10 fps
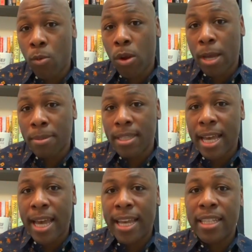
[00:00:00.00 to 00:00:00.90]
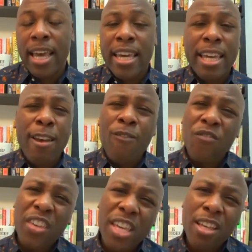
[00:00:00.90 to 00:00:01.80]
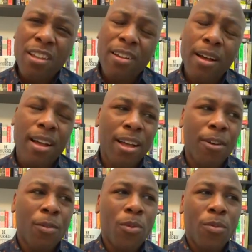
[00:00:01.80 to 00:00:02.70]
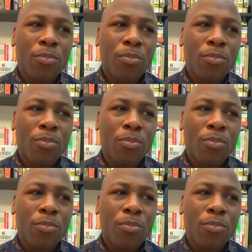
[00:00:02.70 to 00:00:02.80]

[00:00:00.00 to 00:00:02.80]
website, get a feel of